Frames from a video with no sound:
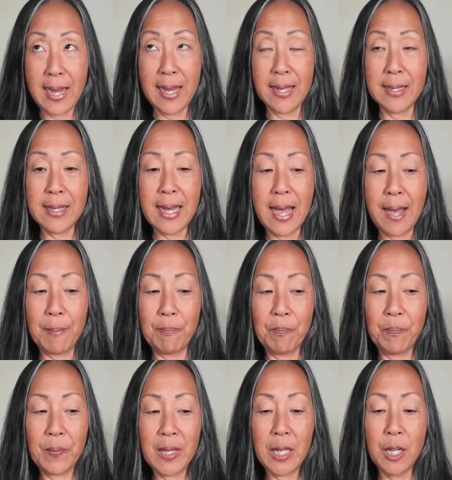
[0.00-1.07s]
And,
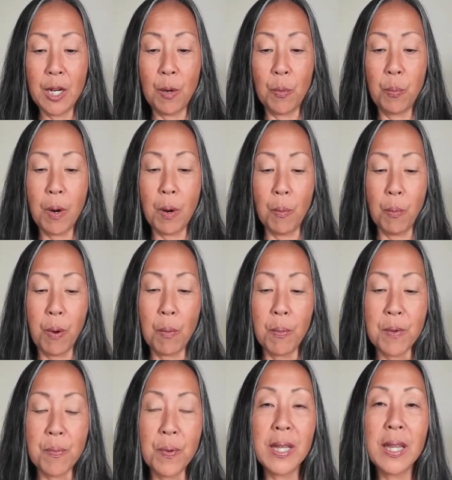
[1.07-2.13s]
what
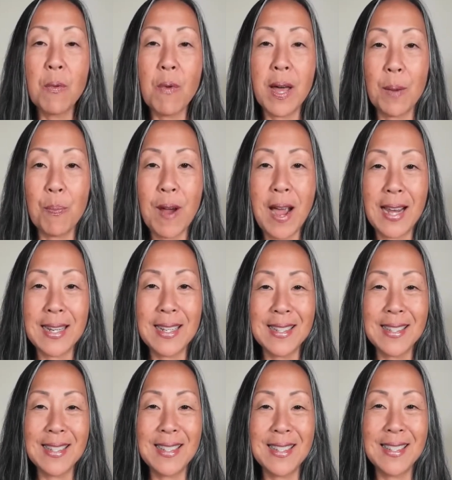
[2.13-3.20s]
we really want to
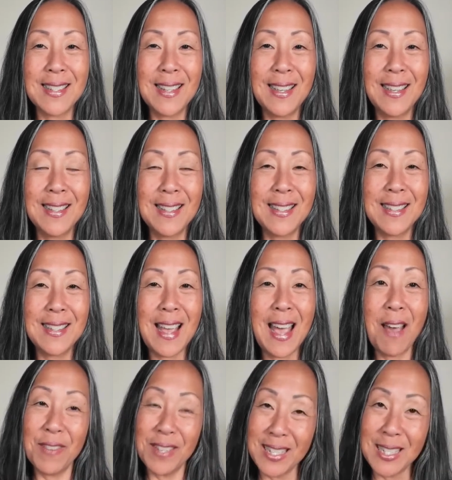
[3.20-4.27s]
practice is
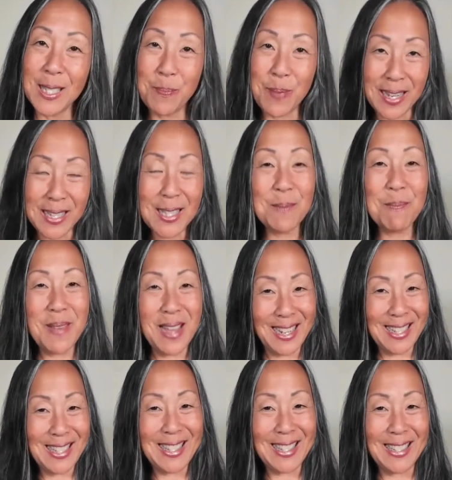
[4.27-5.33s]
evidence-based
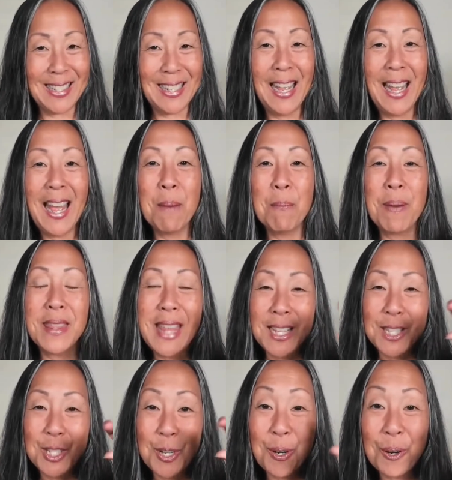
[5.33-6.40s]
medicine, but
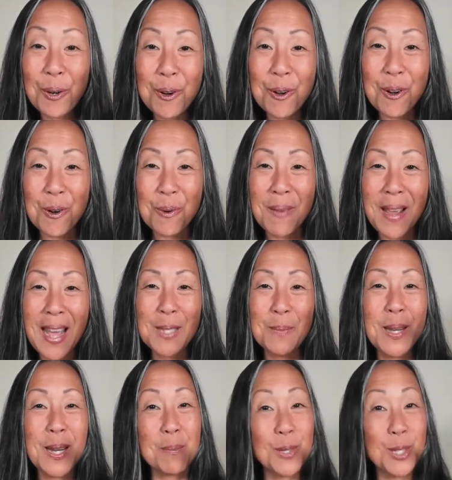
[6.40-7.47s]
that term
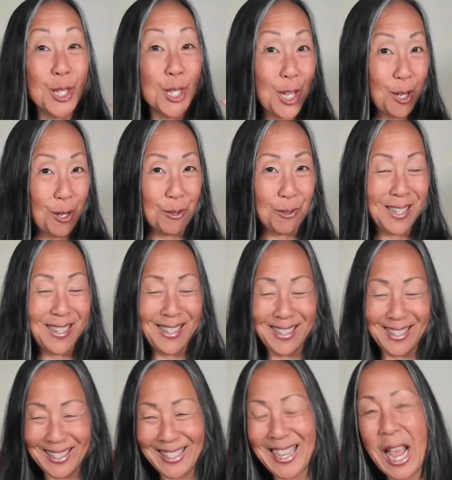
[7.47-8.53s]
has become skewed.
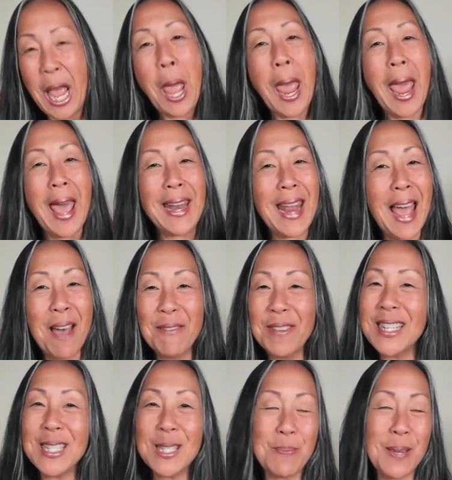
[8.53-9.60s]
And
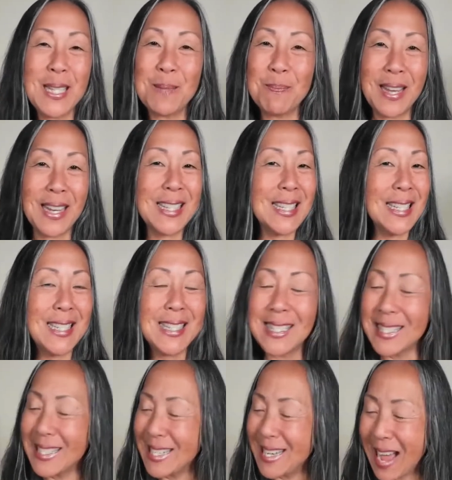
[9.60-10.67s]
evidence-based medicine Agreed.
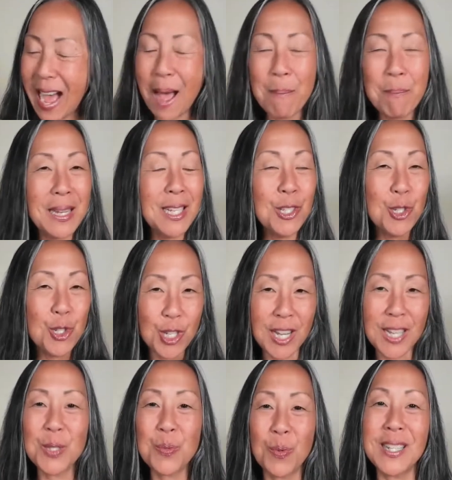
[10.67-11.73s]
Does not mean
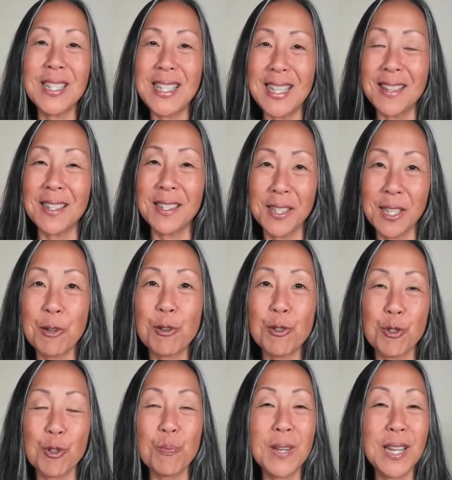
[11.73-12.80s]
just what is in the
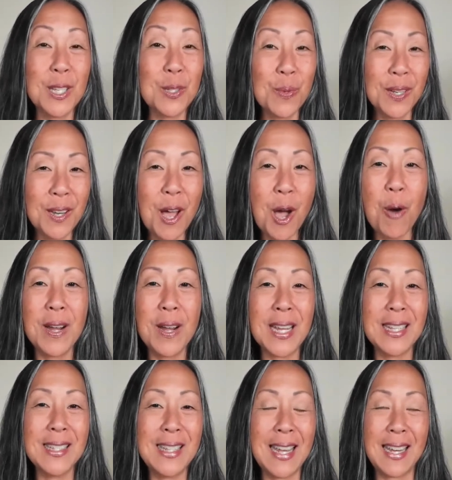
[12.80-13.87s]
literature, because we know it
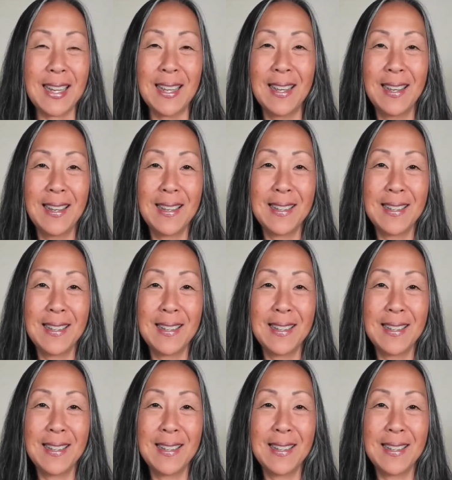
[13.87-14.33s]
can take